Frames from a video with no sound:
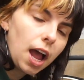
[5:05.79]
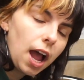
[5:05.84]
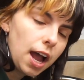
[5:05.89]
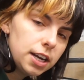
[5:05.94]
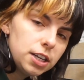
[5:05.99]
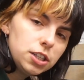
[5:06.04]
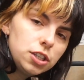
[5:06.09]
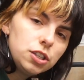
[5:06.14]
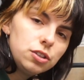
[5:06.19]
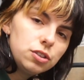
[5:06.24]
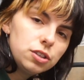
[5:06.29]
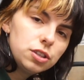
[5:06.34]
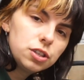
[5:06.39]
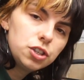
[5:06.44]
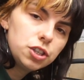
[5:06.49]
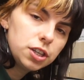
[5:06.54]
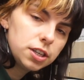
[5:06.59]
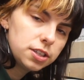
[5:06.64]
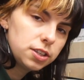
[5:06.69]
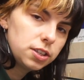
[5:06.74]
I just used a
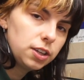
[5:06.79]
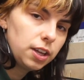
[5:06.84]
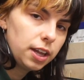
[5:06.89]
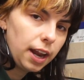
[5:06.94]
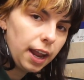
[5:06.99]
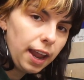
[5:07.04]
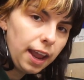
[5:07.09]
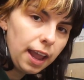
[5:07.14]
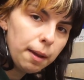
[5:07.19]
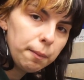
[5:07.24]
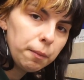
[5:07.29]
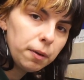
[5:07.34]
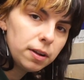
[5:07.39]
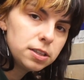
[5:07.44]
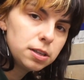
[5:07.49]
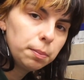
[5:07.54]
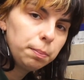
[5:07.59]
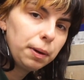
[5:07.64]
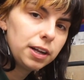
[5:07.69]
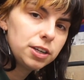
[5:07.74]
chisel and a hammer
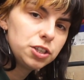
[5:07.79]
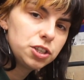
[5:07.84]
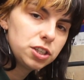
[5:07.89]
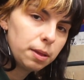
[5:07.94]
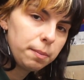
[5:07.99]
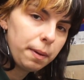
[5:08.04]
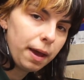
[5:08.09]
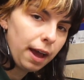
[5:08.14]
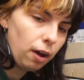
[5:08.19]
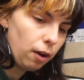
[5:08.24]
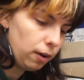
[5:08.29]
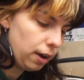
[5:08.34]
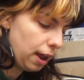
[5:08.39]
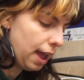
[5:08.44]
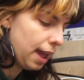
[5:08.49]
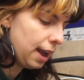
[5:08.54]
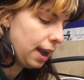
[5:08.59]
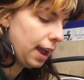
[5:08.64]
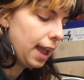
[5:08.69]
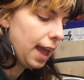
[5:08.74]
to punch them out,
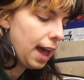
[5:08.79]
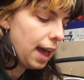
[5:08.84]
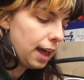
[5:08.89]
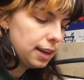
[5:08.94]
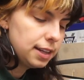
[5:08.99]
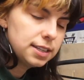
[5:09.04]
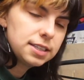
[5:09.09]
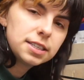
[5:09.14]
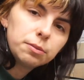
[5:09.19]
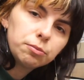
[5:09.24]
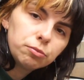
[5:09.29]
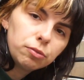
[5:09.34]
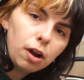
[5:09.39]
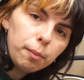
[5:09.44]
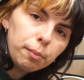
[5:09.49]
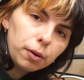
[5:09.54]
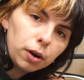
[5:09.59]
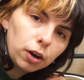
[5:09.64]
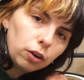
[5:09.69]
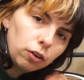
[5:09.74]
and I added some
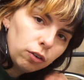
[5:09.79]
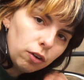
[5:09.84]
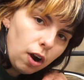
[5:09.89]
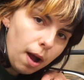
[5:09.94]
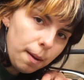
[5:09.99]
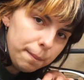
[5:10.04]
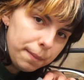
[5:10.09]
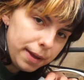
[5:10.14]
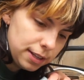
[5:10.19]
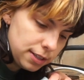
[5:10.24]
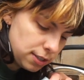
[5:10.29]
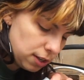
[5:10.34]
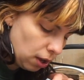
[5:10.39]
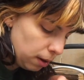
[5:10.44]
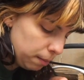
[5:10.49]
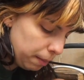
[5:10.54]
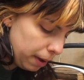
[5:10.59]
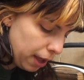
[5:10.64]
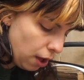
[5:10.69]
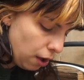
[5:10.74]
rubber grommets
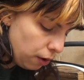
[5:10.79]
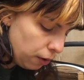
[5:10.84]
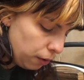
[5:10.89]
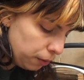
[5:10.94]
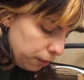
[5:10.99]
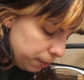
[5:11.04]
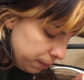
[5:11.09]
on my own.